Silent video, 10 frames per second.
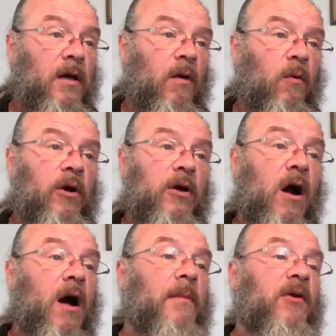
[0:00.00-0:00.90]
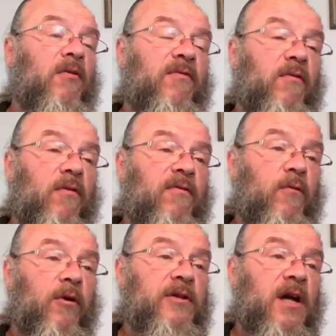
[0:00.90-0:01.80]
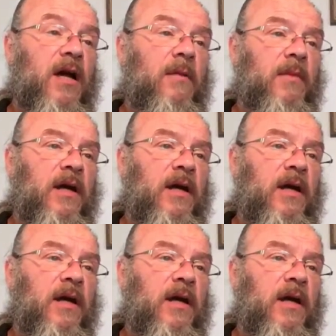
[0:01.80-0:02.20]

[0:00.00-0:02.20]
We're in common or 4/4 time.